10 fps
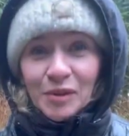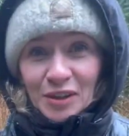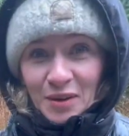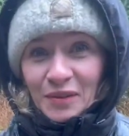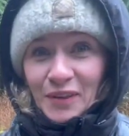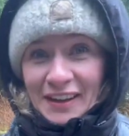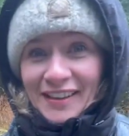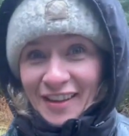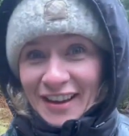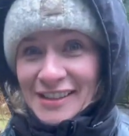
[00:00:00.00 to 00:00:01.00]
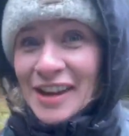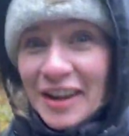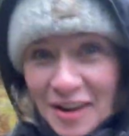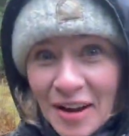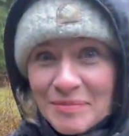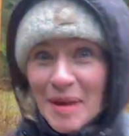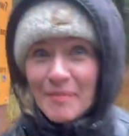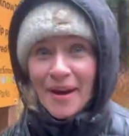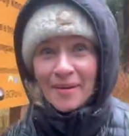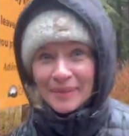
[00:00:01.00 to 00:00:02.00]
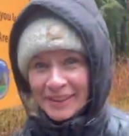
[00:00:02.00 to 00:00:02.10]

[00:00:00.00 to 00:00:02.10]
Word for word: will know if we get lost. I called my mom.